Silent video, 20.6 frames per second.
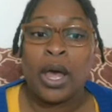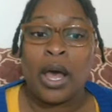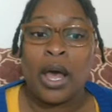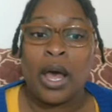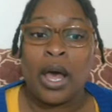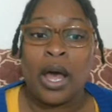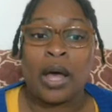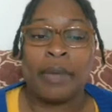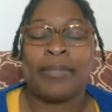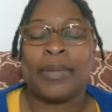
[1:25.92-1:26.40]

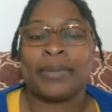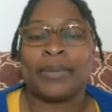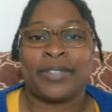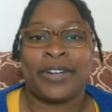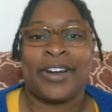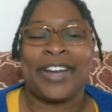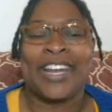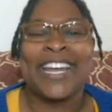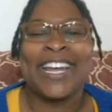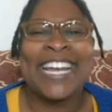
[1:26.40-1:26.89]
Um, I'm
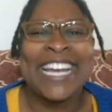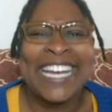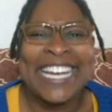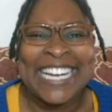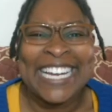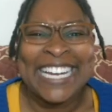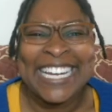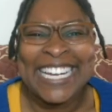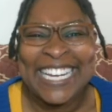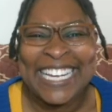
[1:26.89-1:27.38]
sorry,
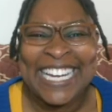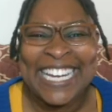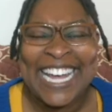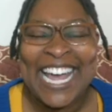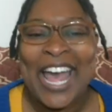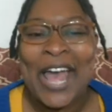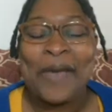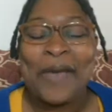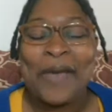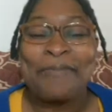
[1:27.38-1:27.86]

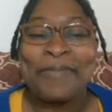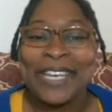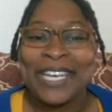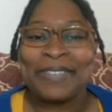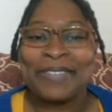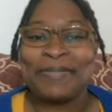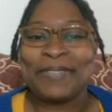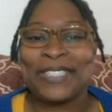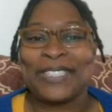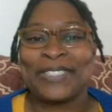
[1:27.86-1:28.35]
Me
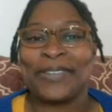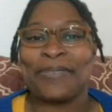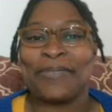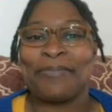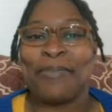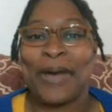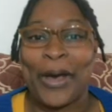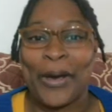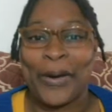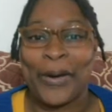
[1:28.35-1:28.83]
and Mister
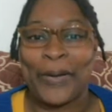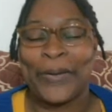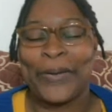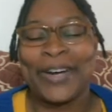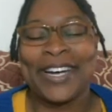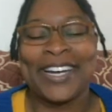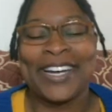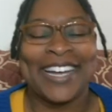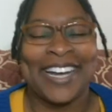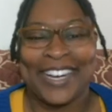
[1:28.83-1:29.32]
Bo. I
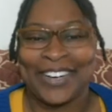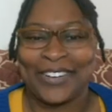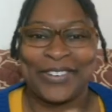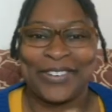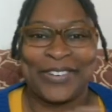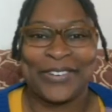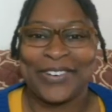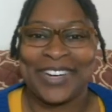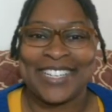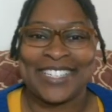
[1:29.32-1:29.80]
don't
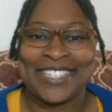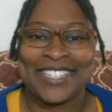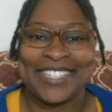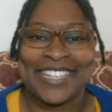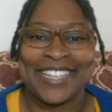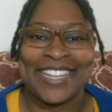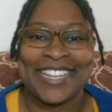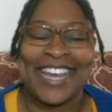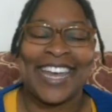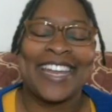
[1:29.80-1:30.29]
know why I
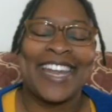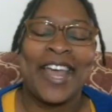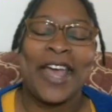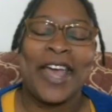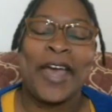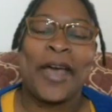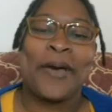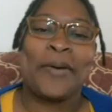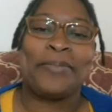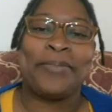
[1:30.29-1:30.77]
said that.
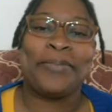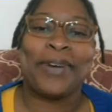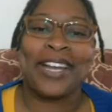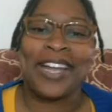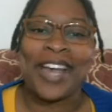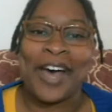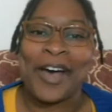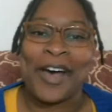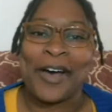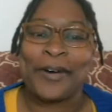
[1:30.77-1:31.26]

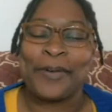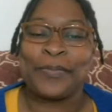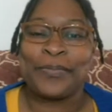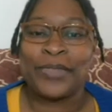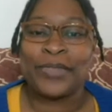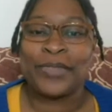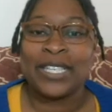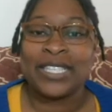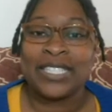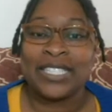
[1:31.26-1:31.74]
But
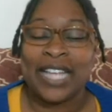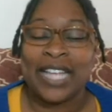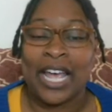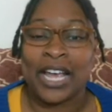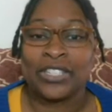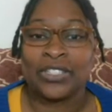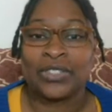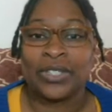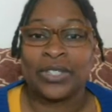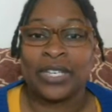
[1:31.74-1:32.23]
um, this is
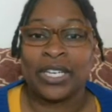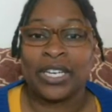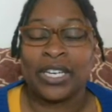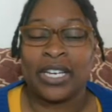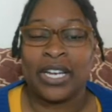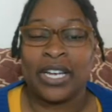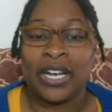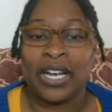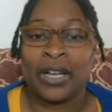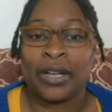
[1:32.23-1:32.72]

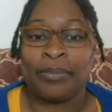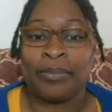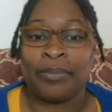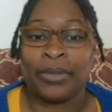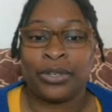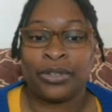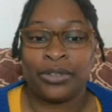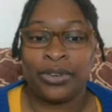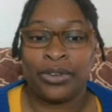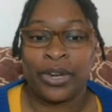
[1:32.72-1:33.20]
actually a
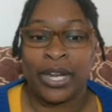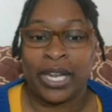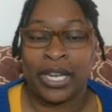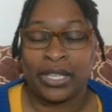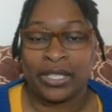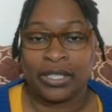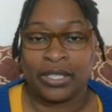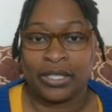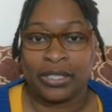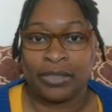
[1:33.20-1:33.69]
middle
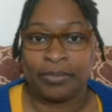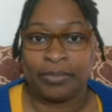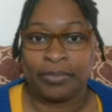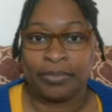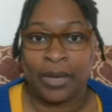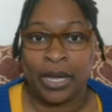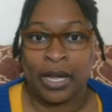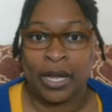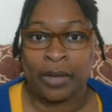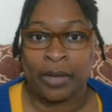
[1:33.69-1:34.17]
grade
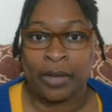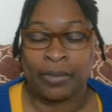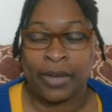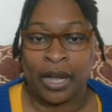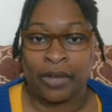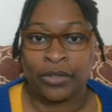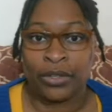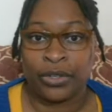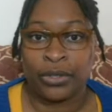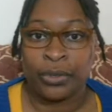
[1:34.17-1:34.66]
um,
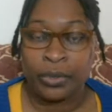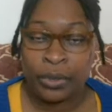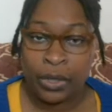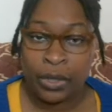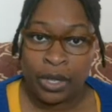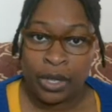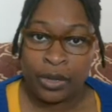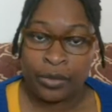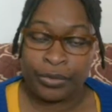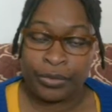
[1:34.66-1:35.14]
novel
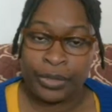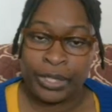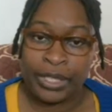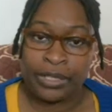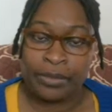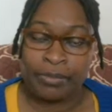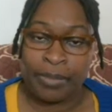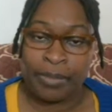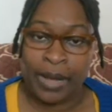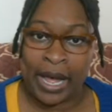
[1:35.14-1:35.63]

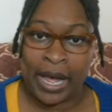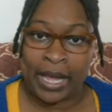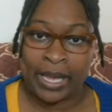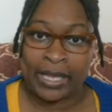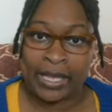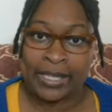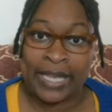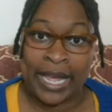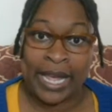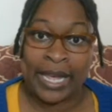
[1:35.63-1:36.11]
written by
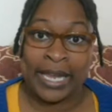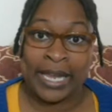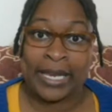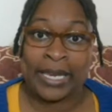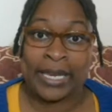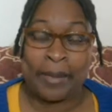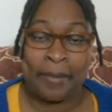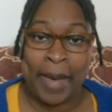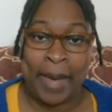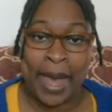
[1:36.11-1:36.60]
Dan
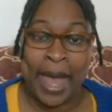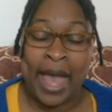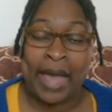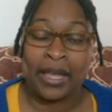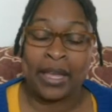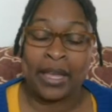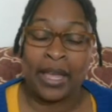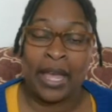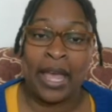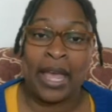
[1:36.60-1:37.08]

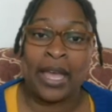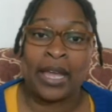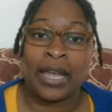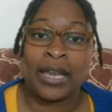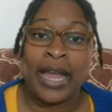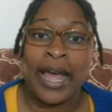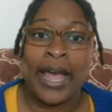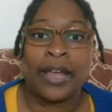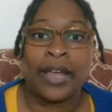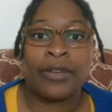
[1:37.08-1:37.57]
Nimack.
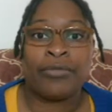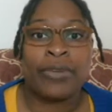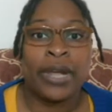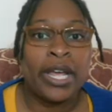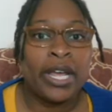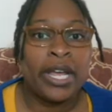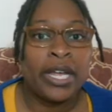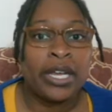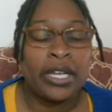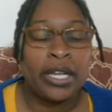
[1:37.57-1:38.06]
And I had
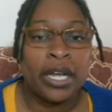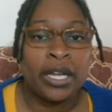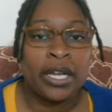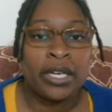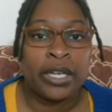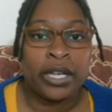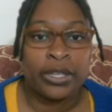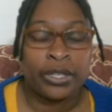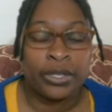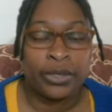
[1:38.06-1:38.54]
read
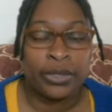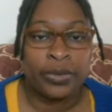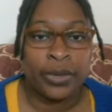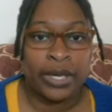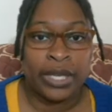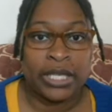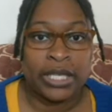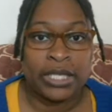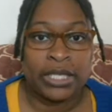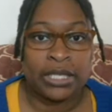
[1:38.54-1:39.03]
another one
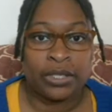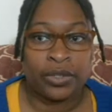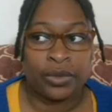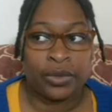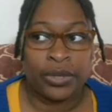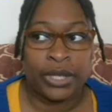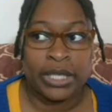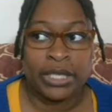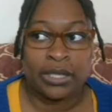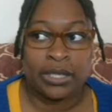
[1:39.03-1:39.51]
of his
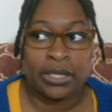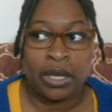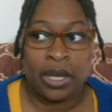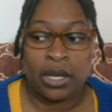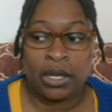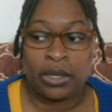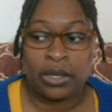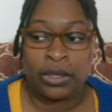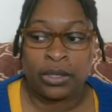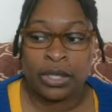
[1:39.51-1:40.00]
stories
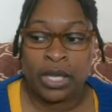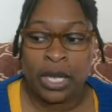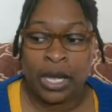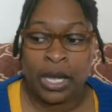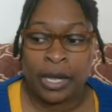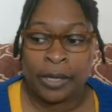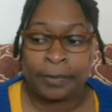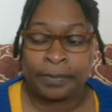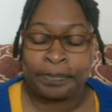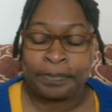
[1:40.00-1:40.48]
called
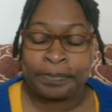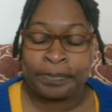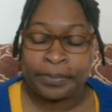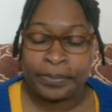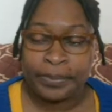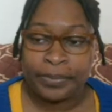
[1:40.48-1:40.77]
um,